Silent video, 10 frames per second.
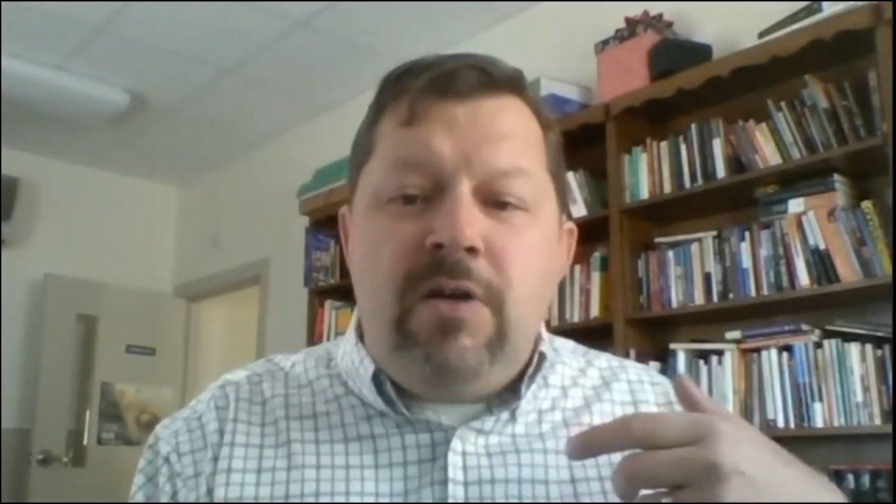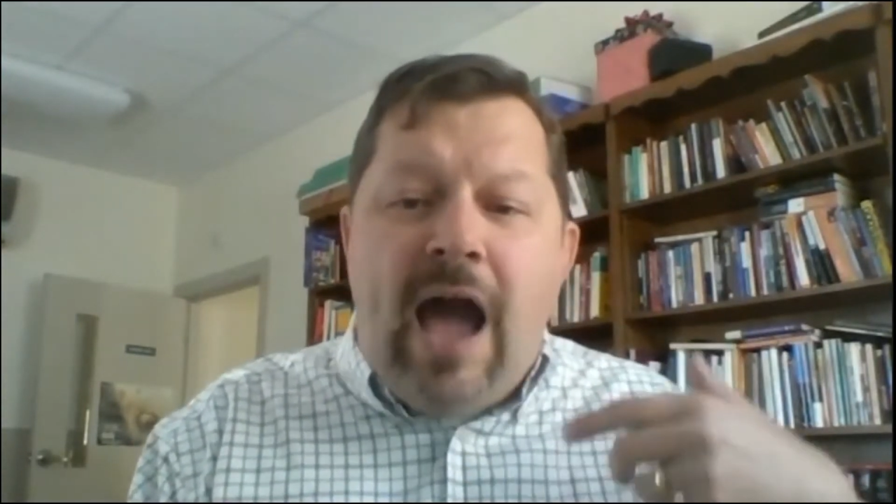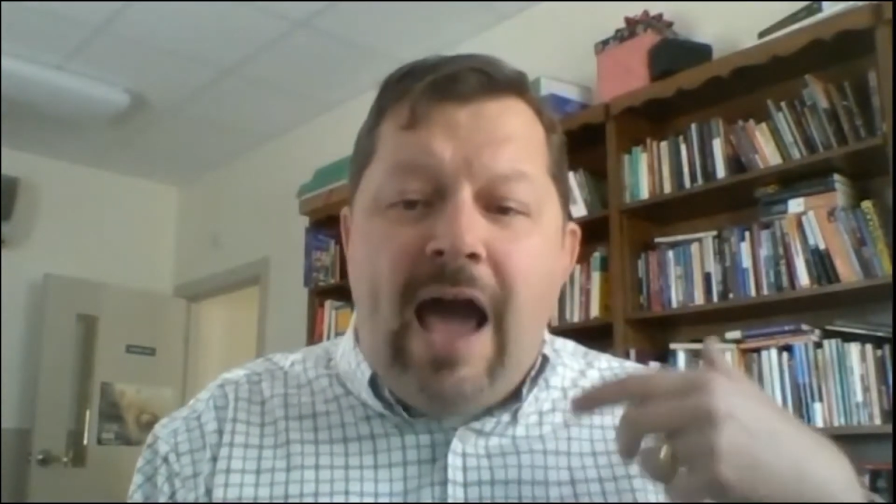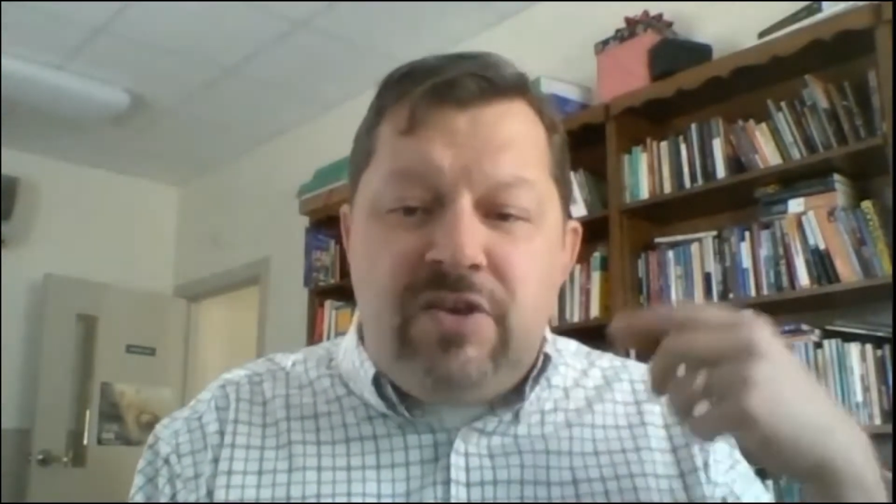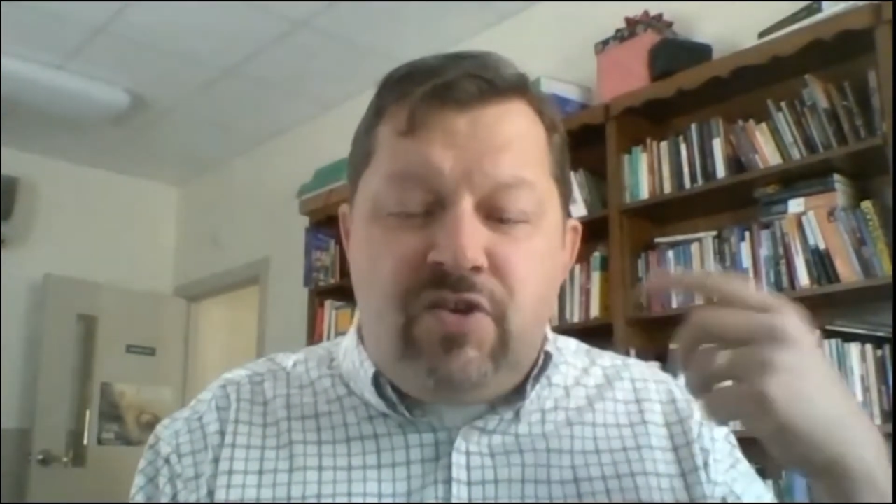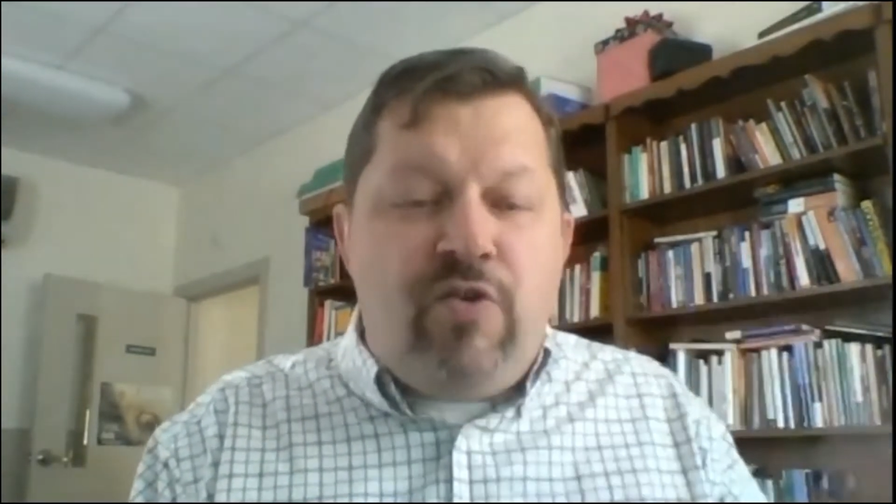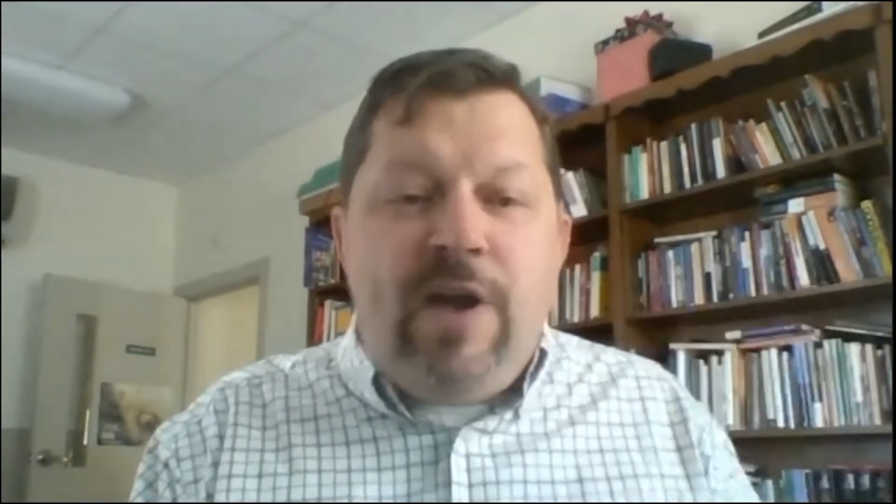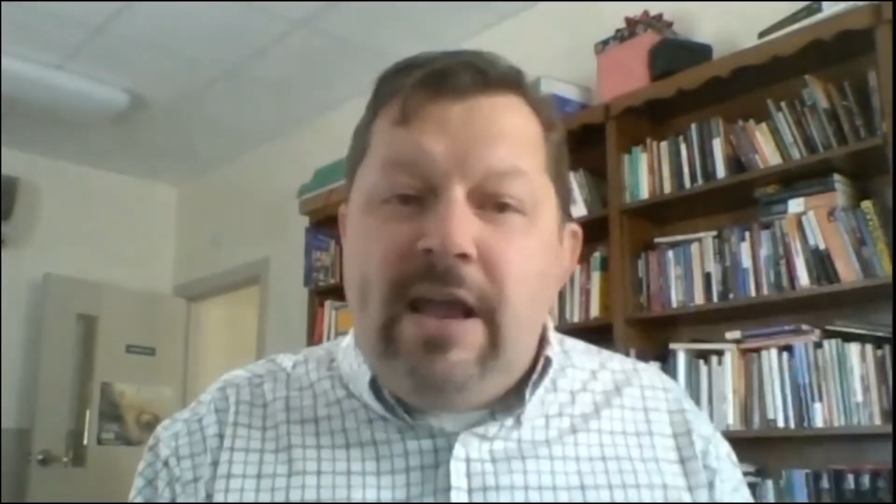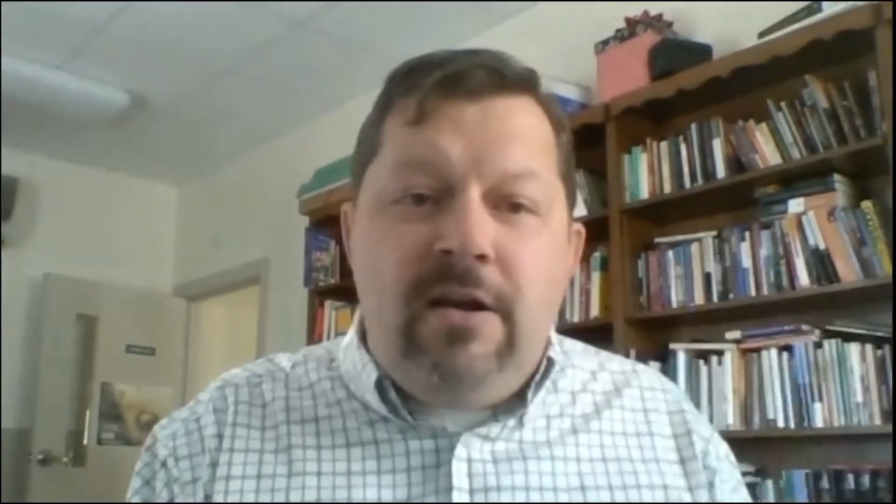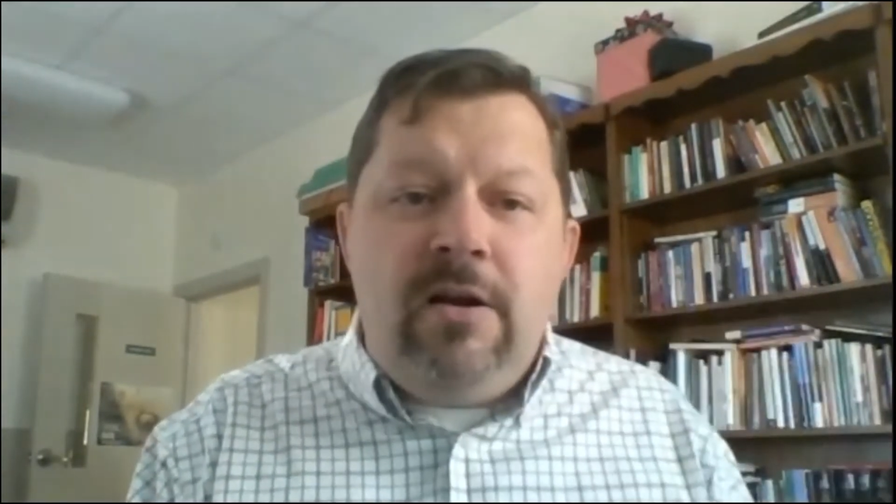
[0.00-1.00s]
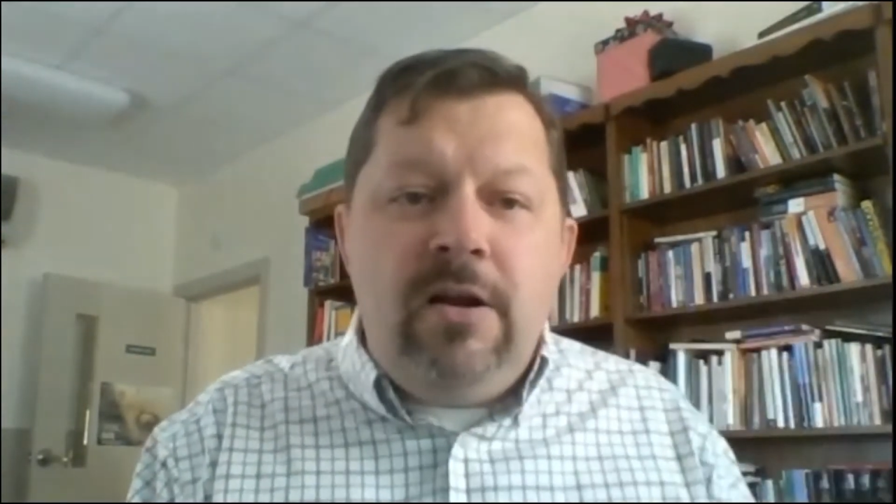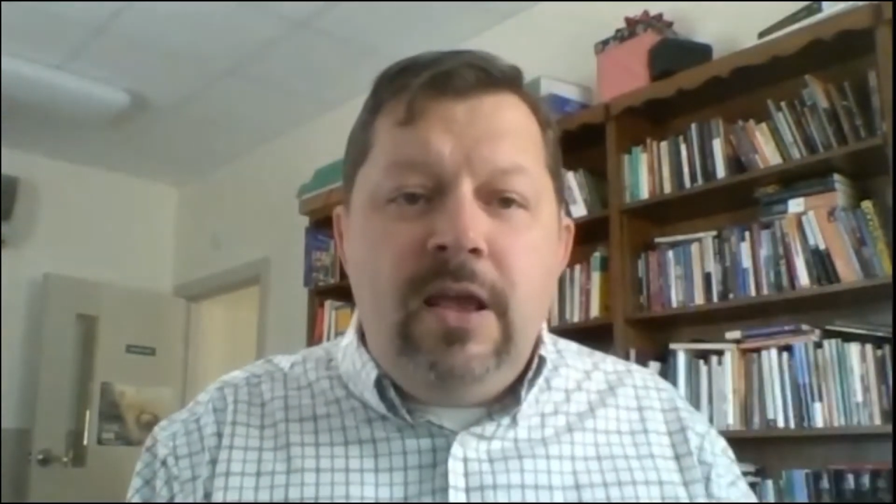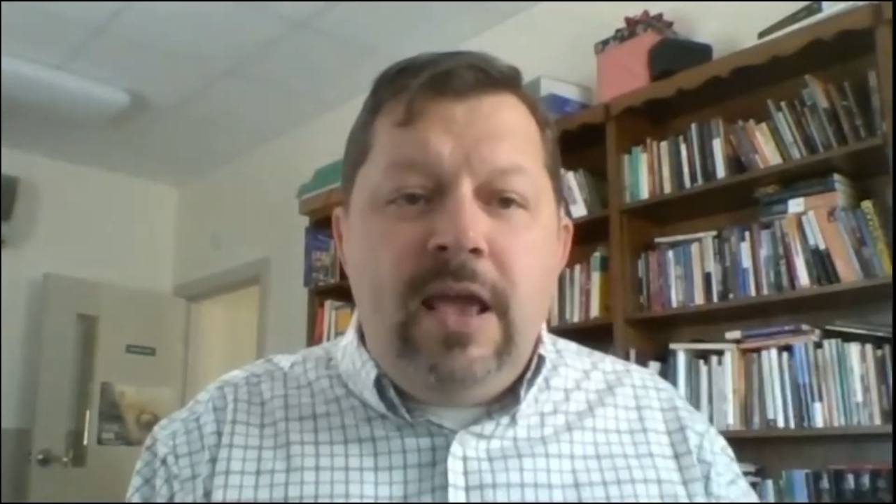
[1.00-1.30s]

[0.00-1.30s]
God as creator